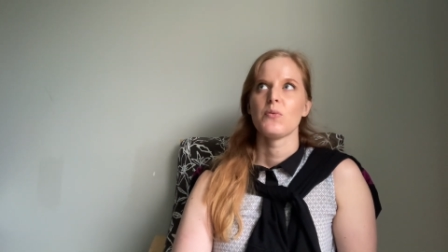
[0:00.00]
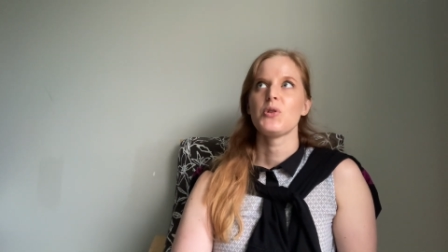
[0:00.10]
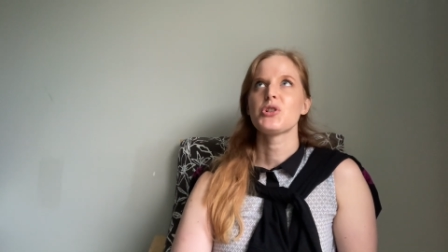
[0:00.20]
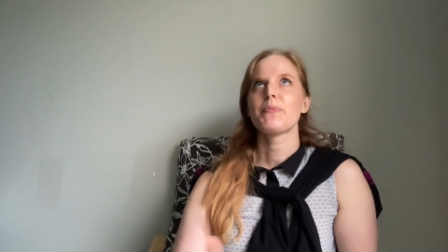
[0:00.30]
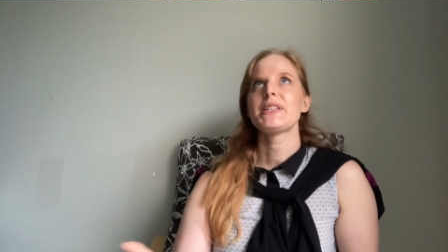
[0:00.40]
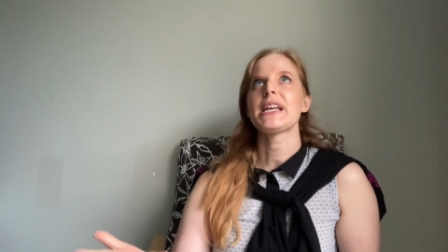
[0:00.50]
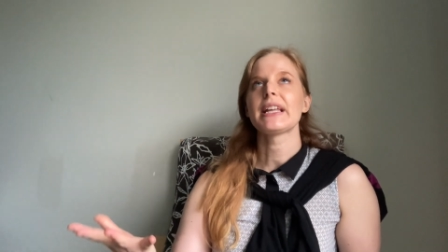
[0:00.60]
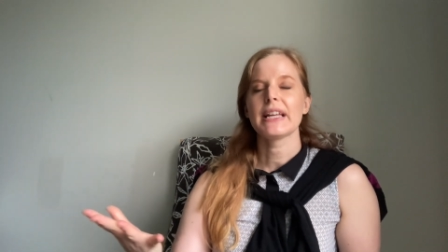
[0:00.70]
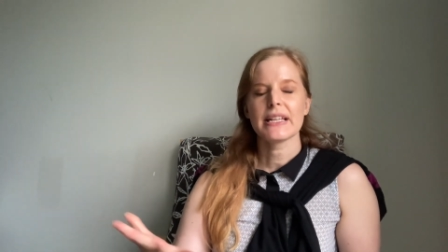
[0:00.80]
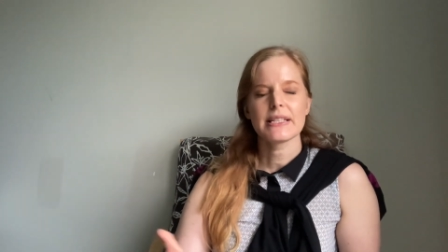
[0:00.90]
We should be
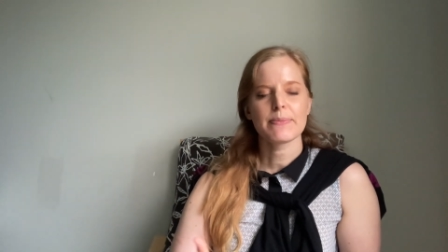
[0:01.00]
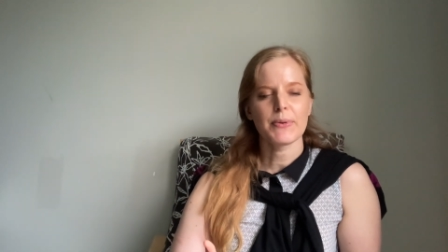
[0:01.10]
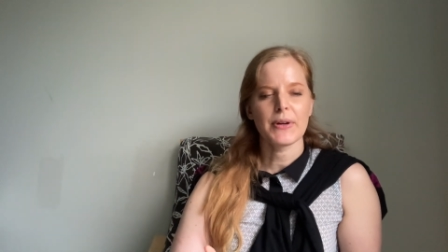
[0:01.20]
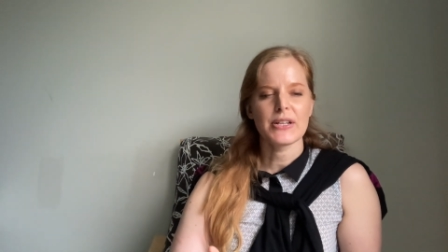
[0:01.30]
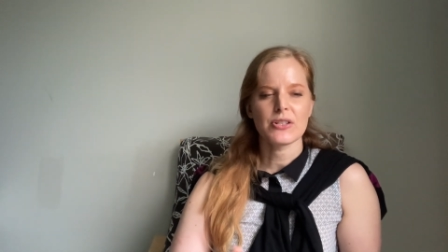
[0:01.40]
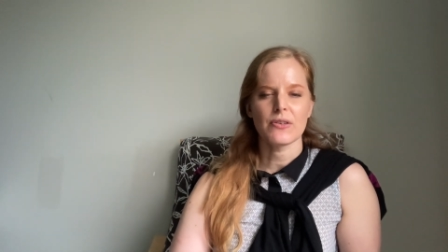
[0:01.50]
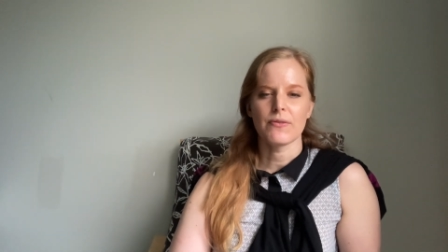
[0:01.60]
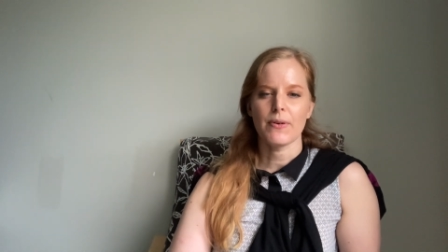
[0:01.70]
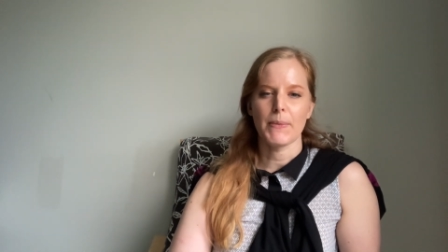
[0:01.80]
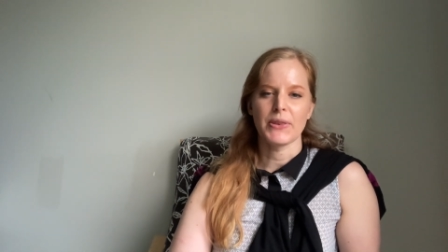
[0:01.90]
taking inspiration
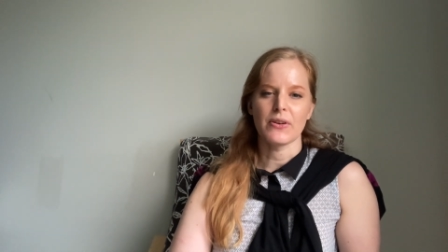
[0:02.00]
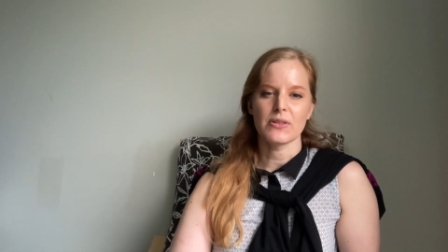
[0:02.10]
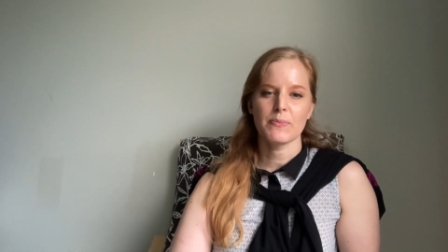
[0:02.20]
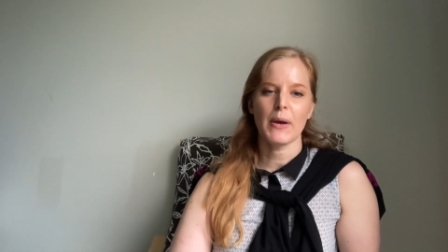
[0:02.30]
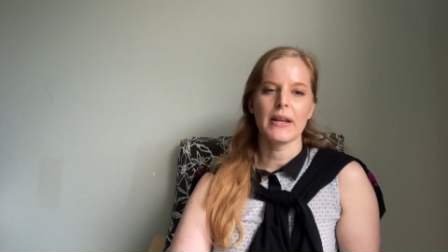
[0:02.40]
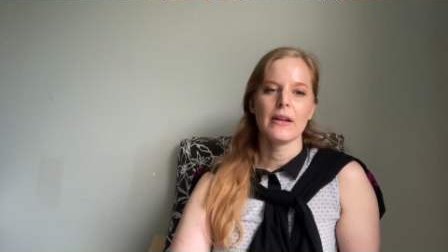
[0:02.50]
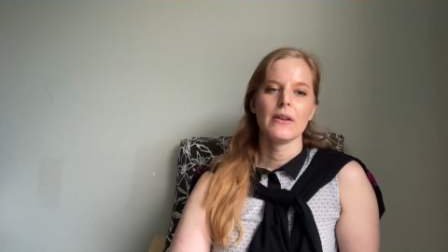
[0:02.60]
from others, but